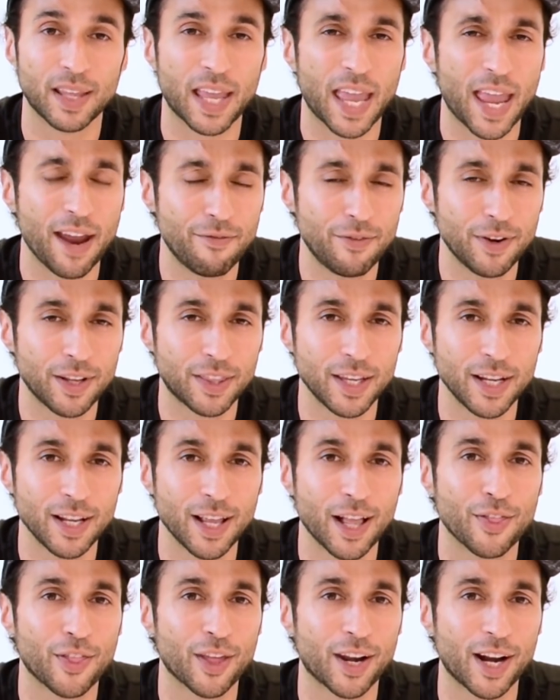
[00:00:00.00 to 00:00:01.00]

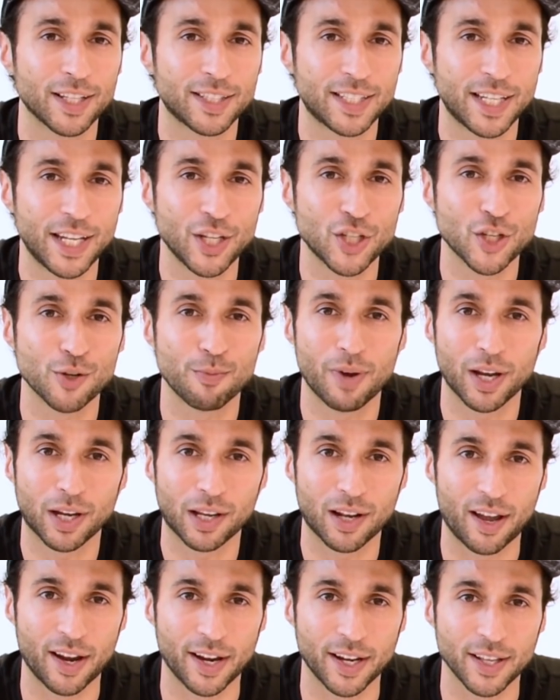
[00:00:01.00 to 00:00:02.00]
Everything that I teach my
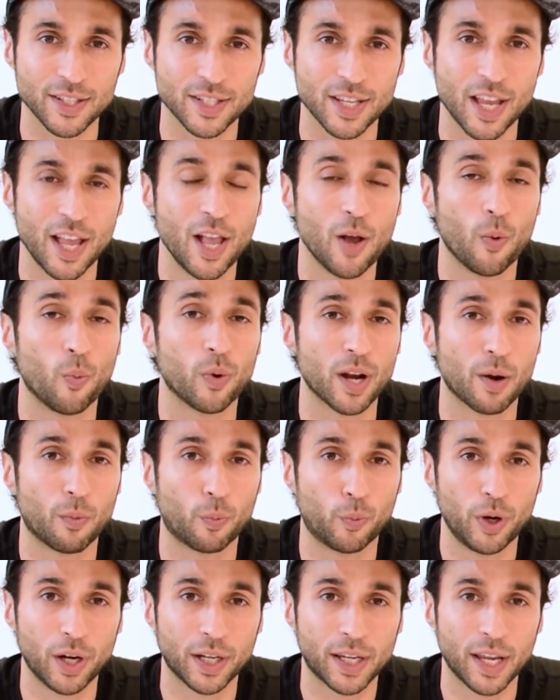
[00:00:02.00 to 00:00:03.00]
clients when
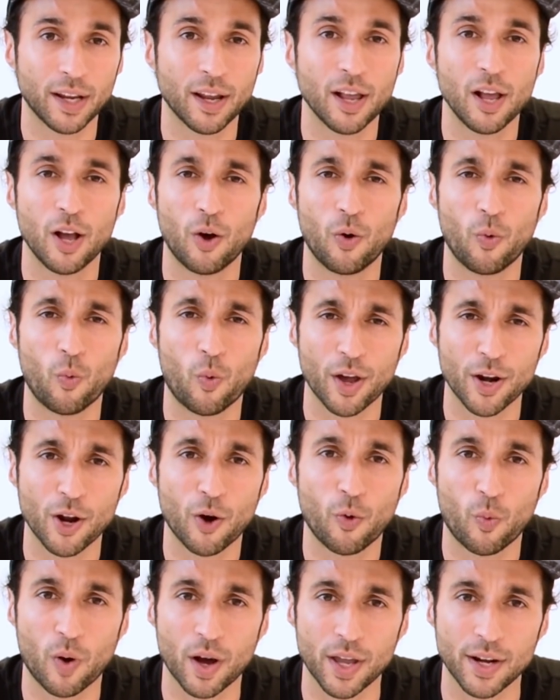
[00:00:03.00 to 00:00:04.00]
I'm working
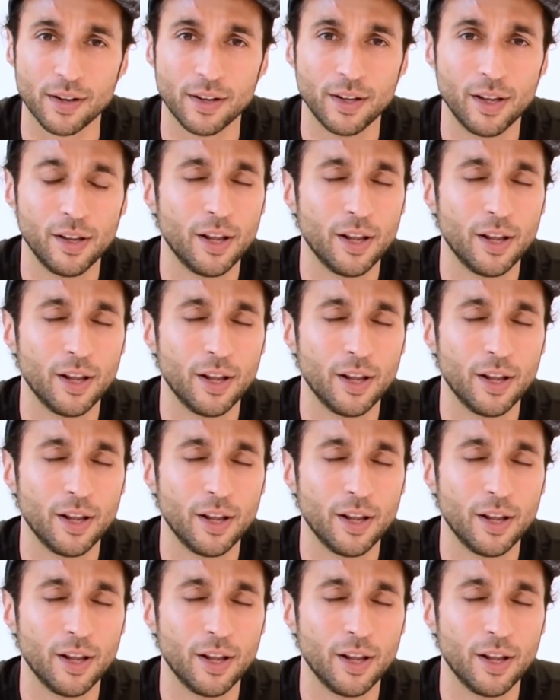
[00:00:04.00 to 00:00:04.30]
one-on-one,